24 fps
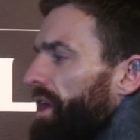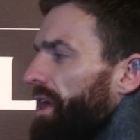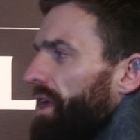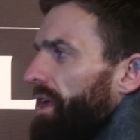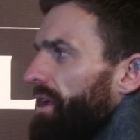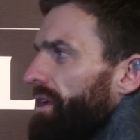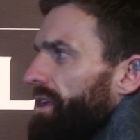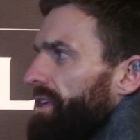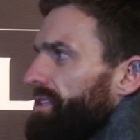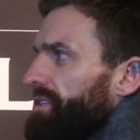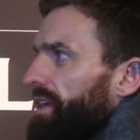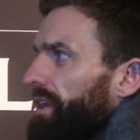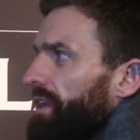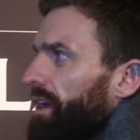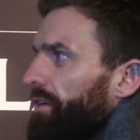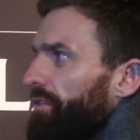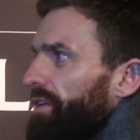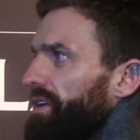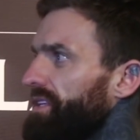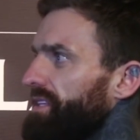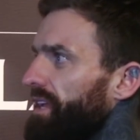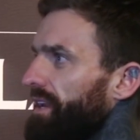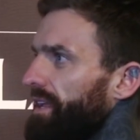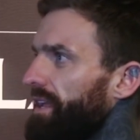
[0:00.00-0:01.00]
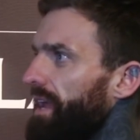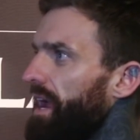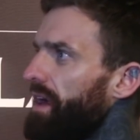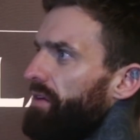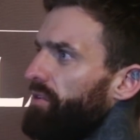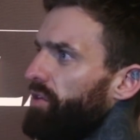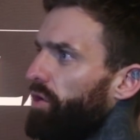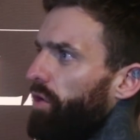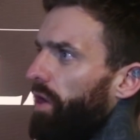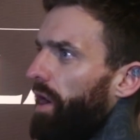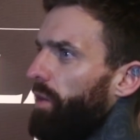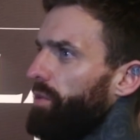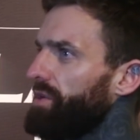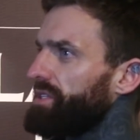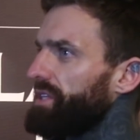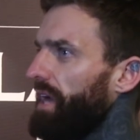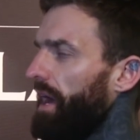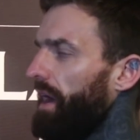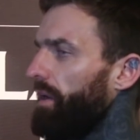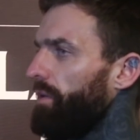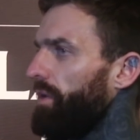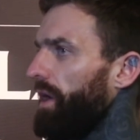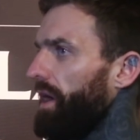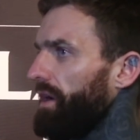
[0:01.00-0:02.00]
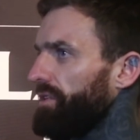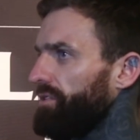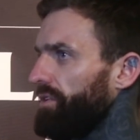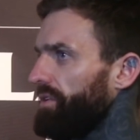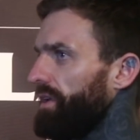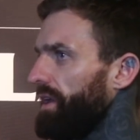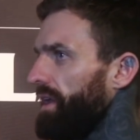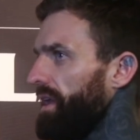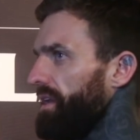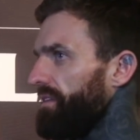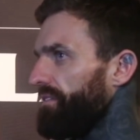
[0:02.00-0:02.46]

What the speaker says: And he said, Aaron, he said a year ago, I'd done an